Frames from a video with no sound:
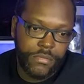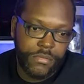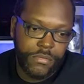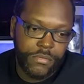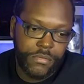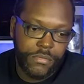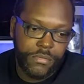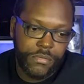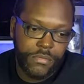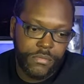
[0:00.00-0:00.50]

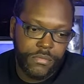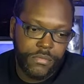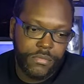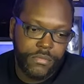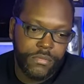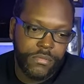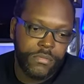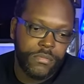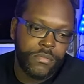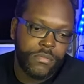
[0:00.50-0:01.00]

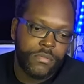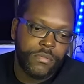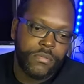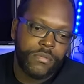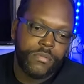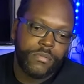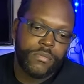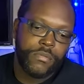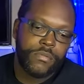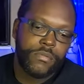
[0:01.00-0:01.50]

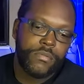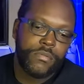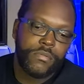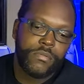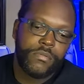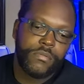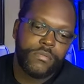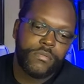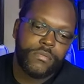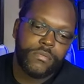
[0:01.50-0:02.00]

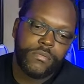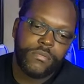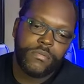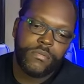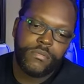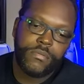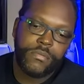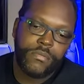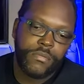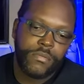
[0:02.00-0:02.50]

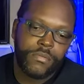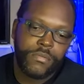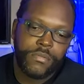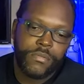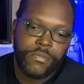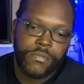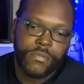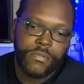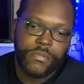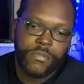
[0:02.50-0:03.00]

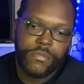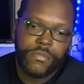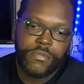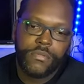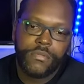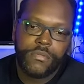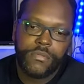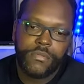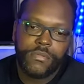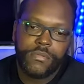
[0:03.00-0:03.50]

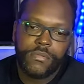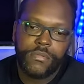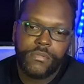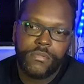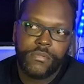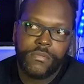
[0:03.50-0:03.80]
No one is speaking in this clip.